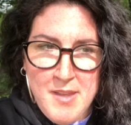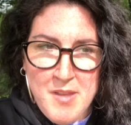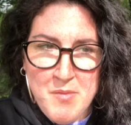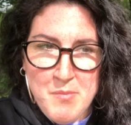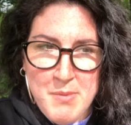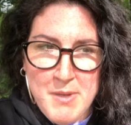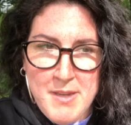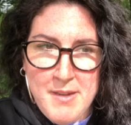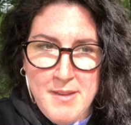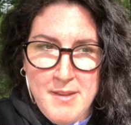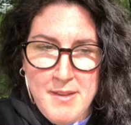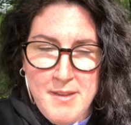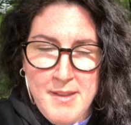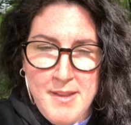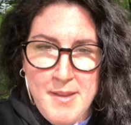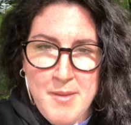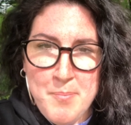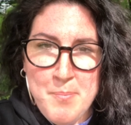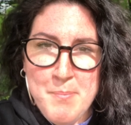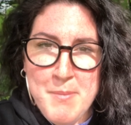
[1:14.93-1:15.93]
But uh,
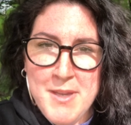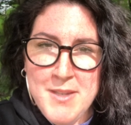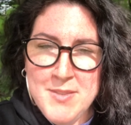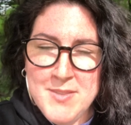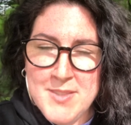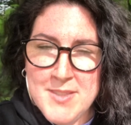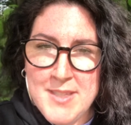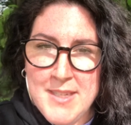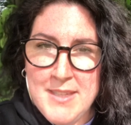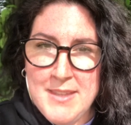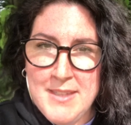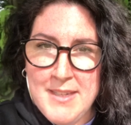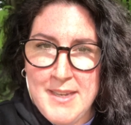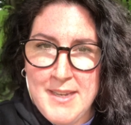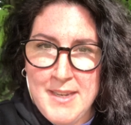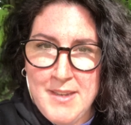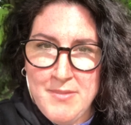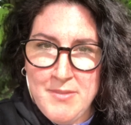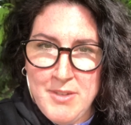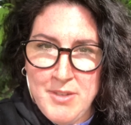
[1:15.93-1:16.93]
I must say that I
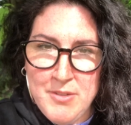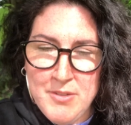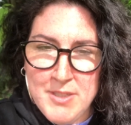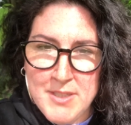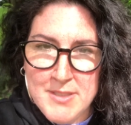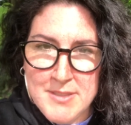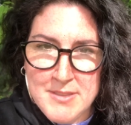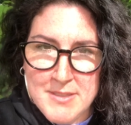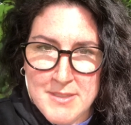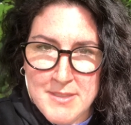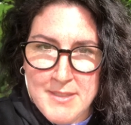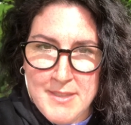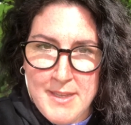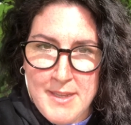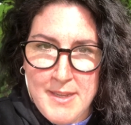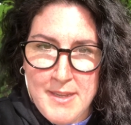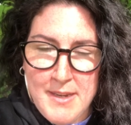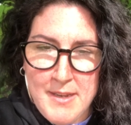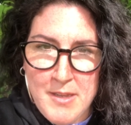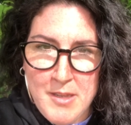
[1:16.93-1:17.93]
have noticed
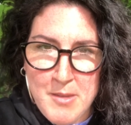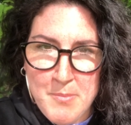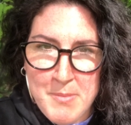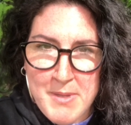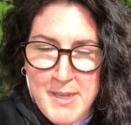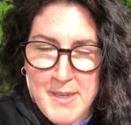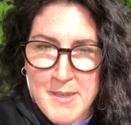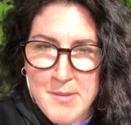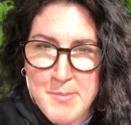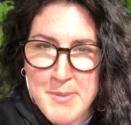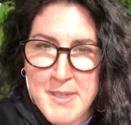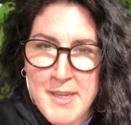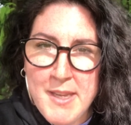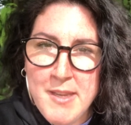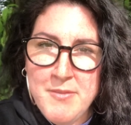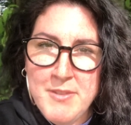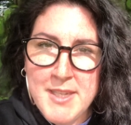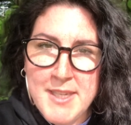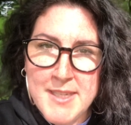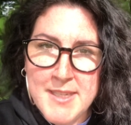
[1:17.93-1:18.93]
that um, I had been
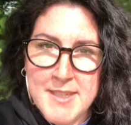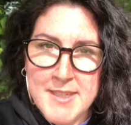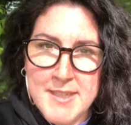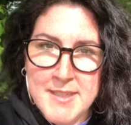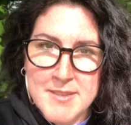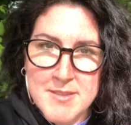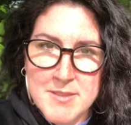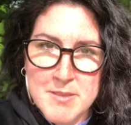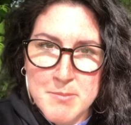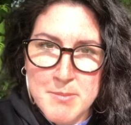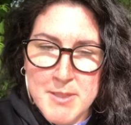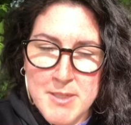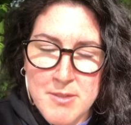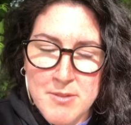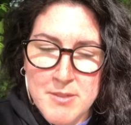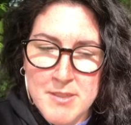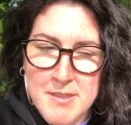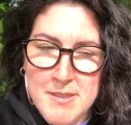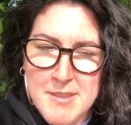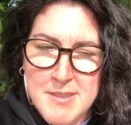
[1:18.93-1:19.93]
having headaches
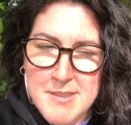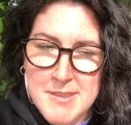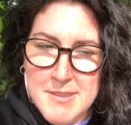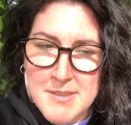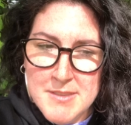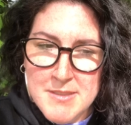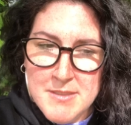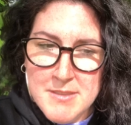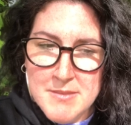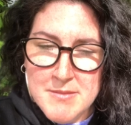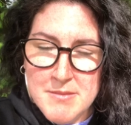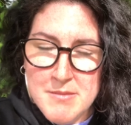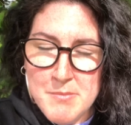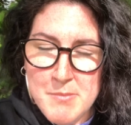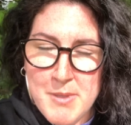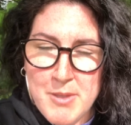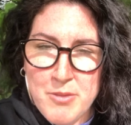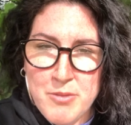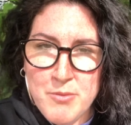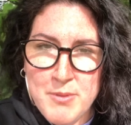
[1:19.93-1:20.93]
about
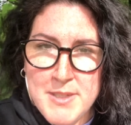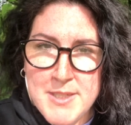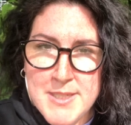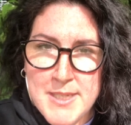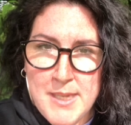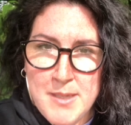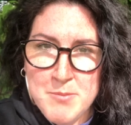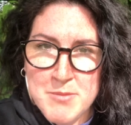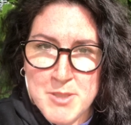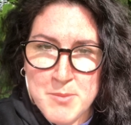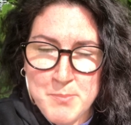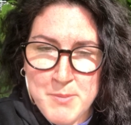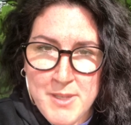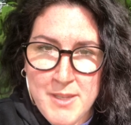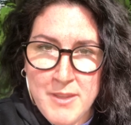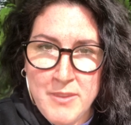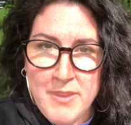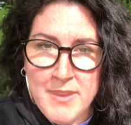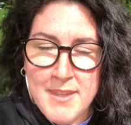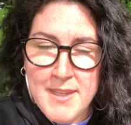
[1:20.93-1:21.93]
about three times a
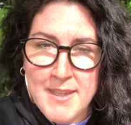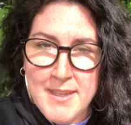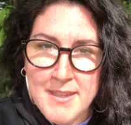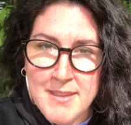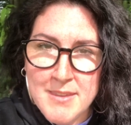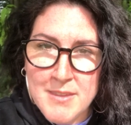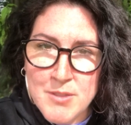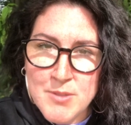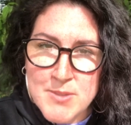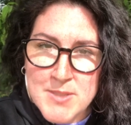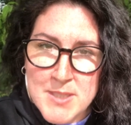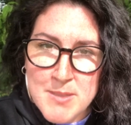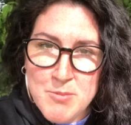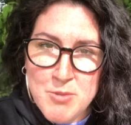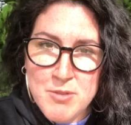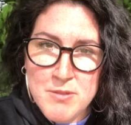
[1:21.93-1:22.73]
month and those seem to